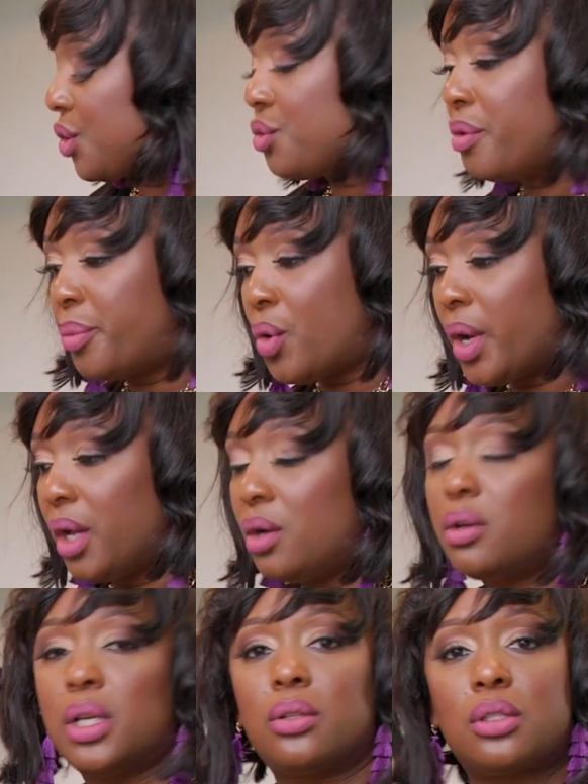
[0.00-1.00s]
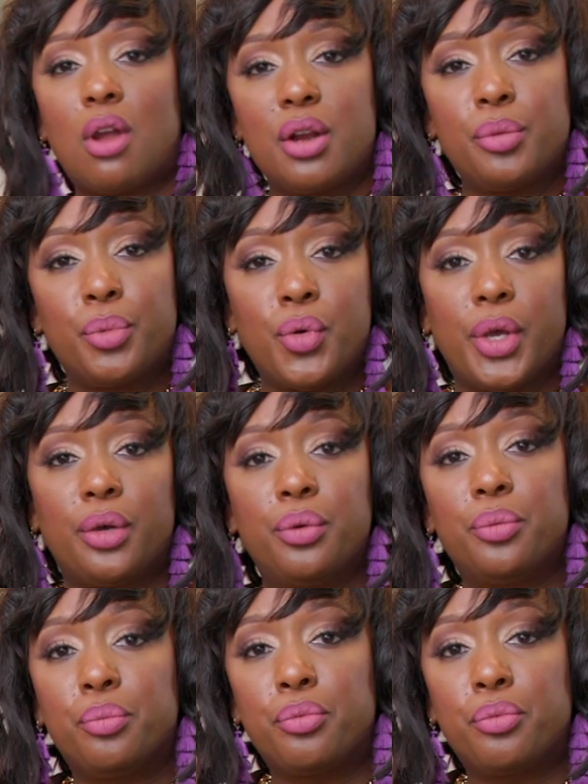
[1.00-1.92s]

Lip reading: to a boil. It'll start to boil.